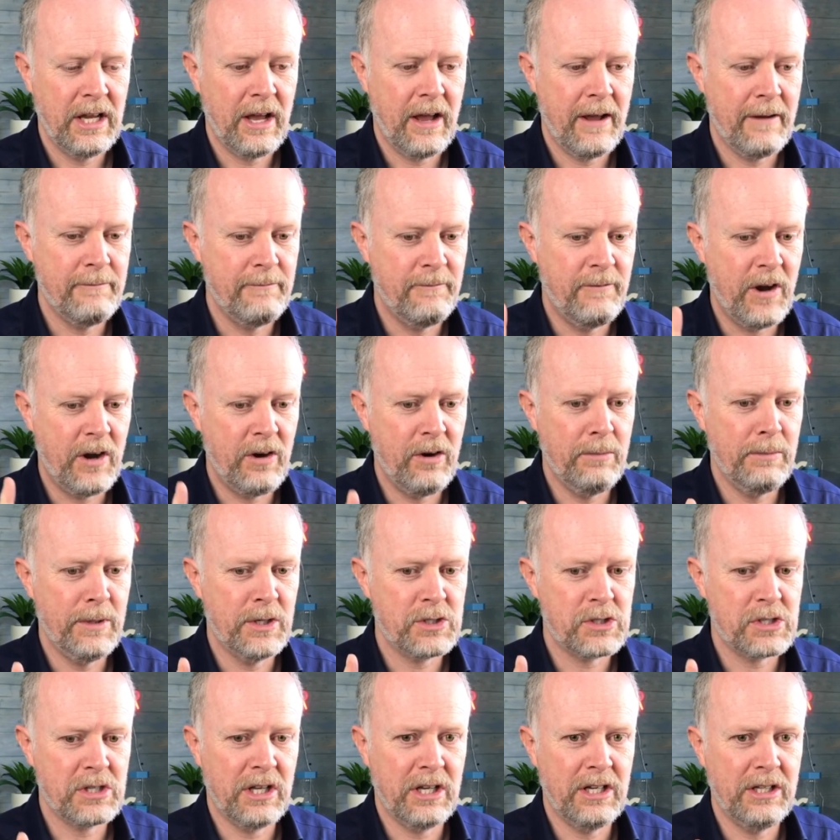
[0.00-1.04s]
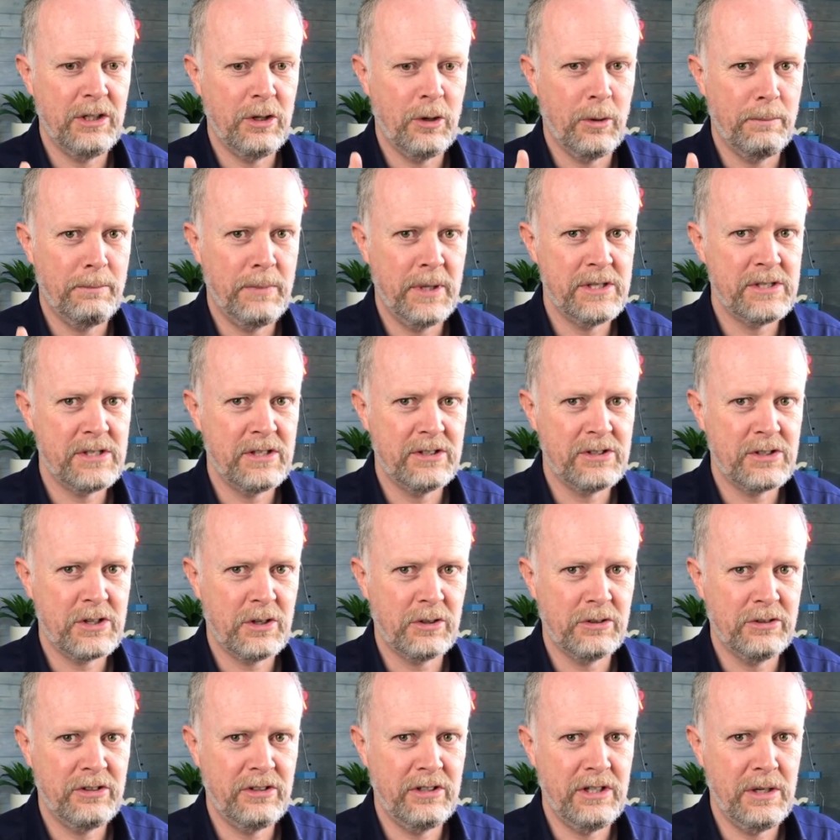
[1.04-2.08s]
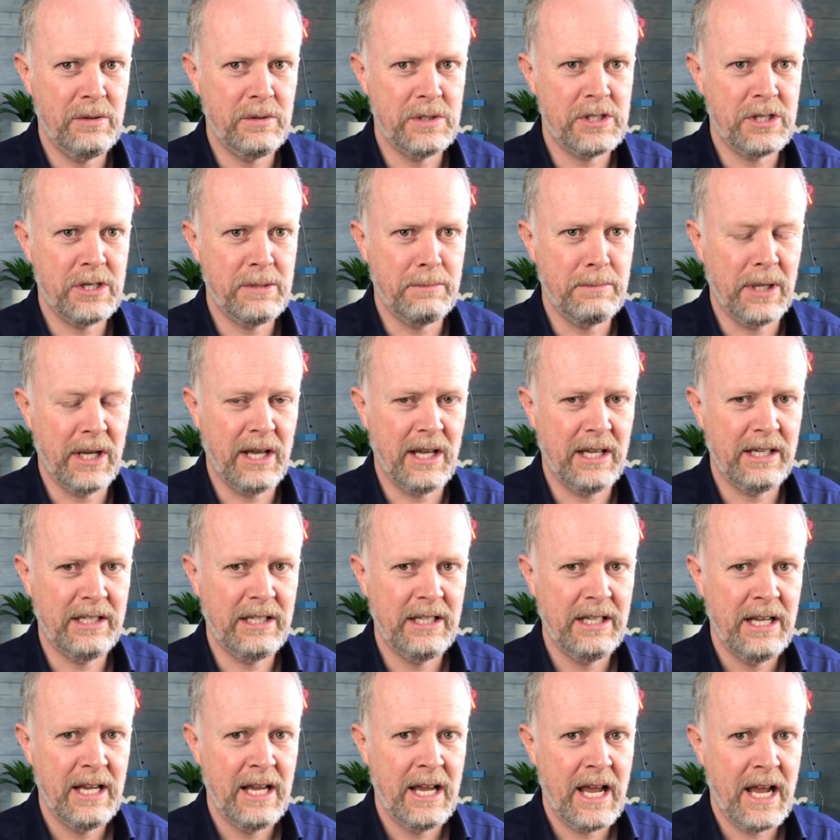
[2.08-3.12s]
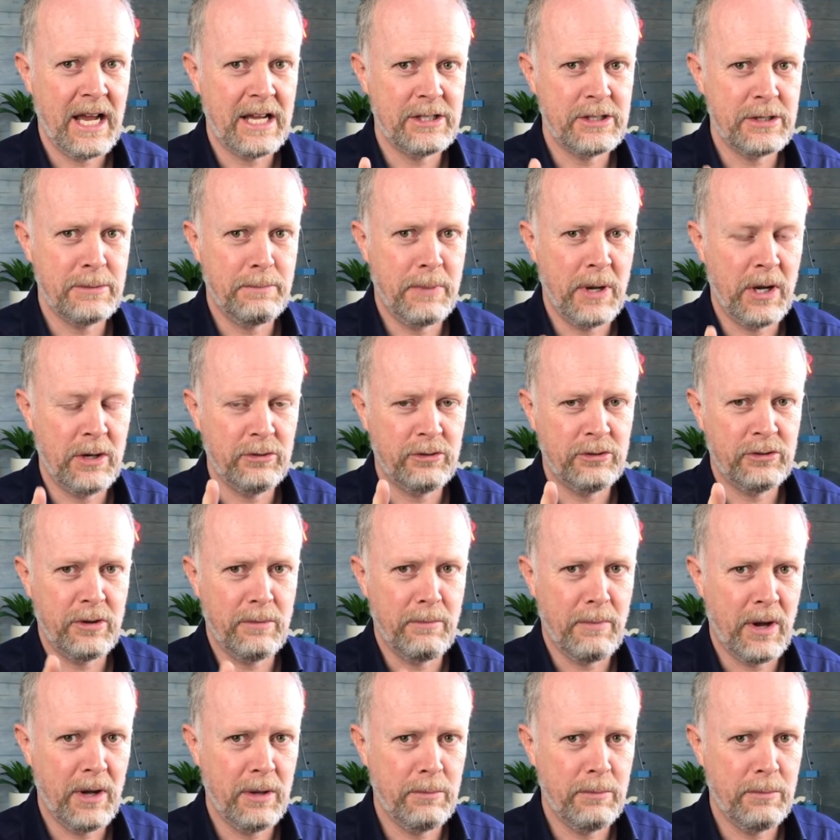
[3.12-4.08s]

are very much like your business continuity plan, as opposed to my